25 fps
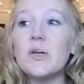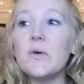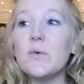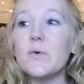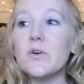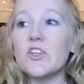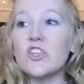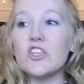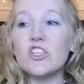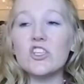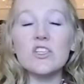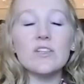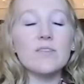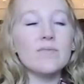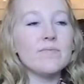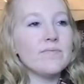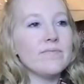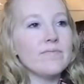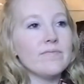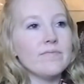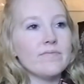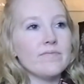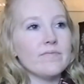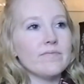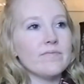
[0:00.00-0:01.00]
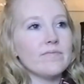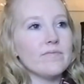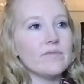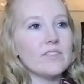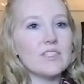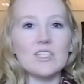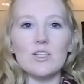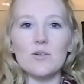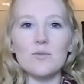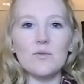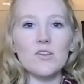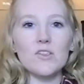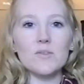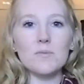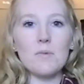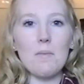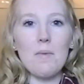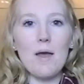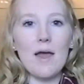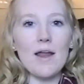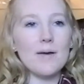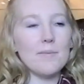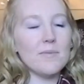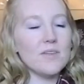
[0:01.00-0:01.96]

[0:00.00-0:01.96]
which still blows my mind.